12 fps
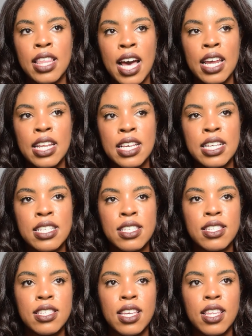That
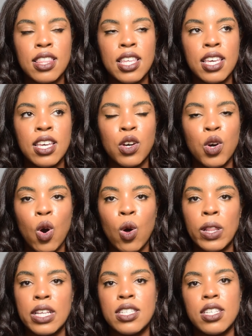is the
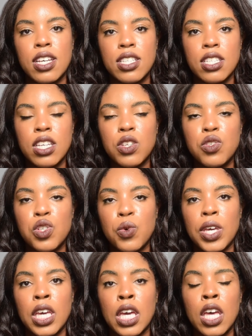goal, is to continue
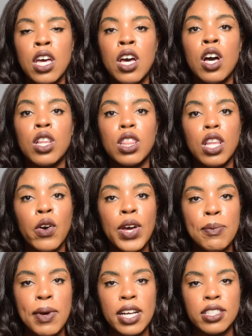doing low
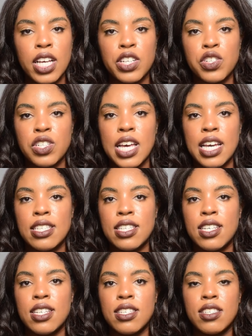impact
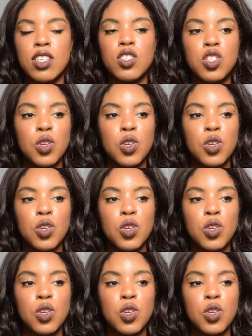exercises,